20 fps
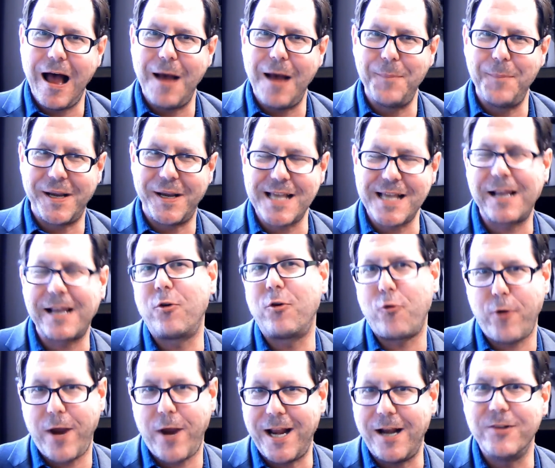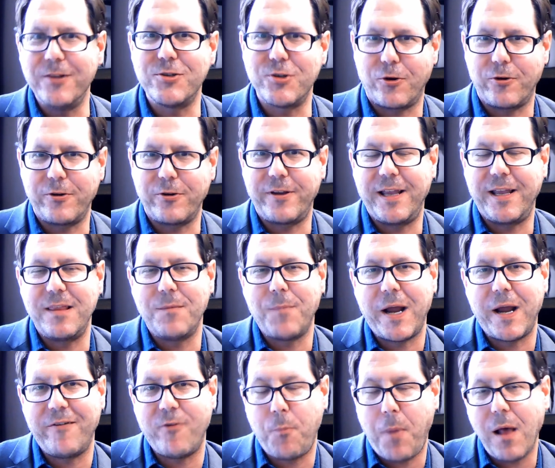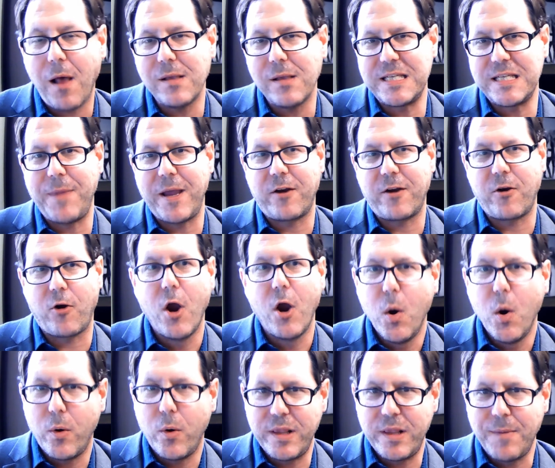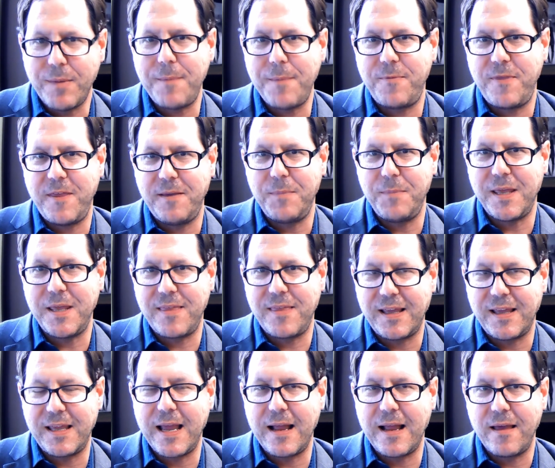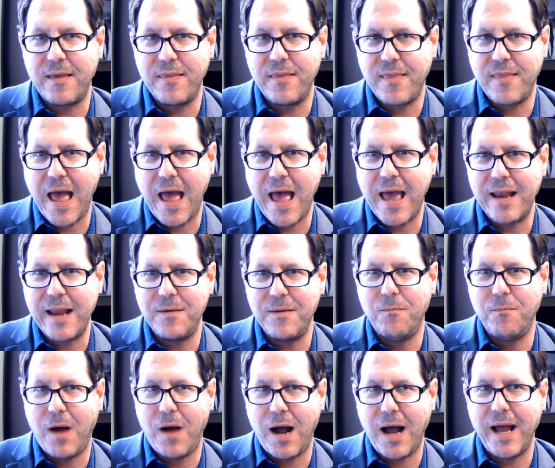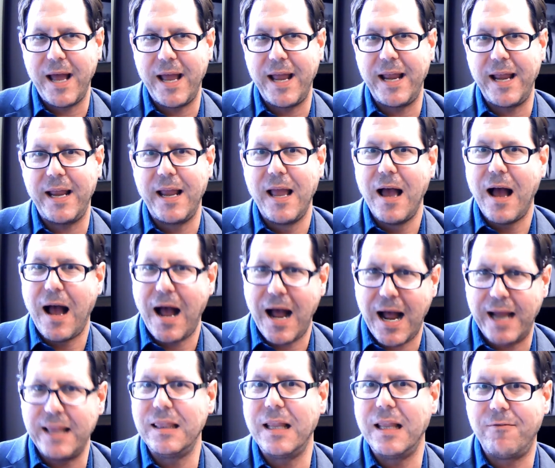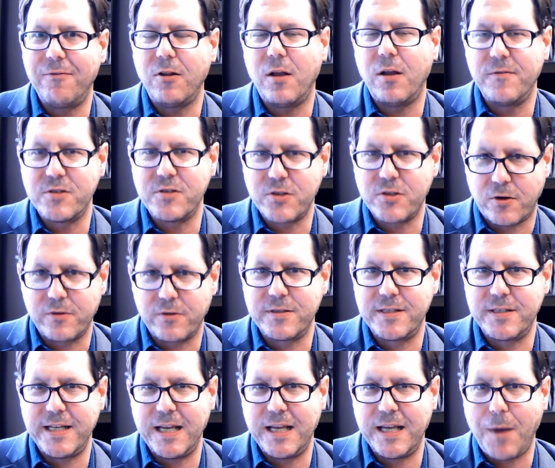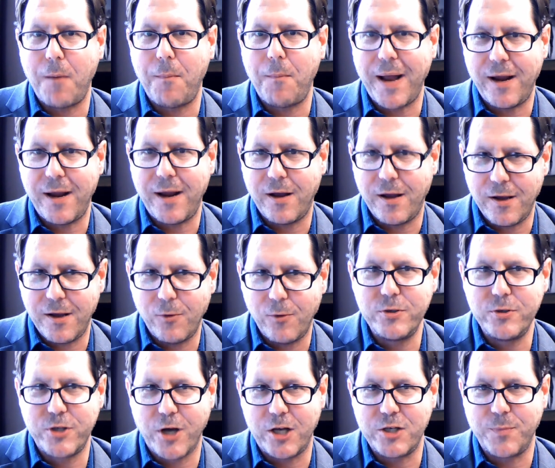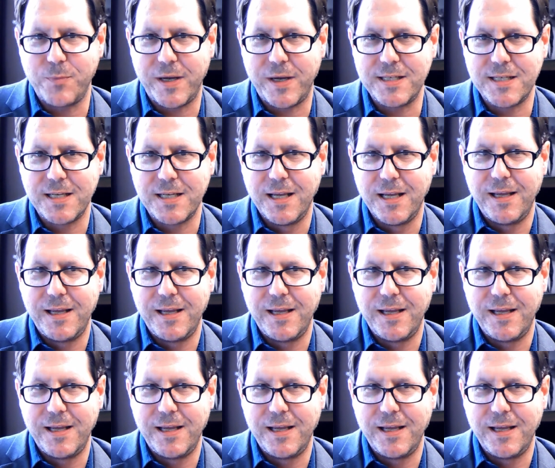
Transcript: because that can create uncertainty in the mind of a policymaker, where they might be thinking that my high level of certainty about my own judgment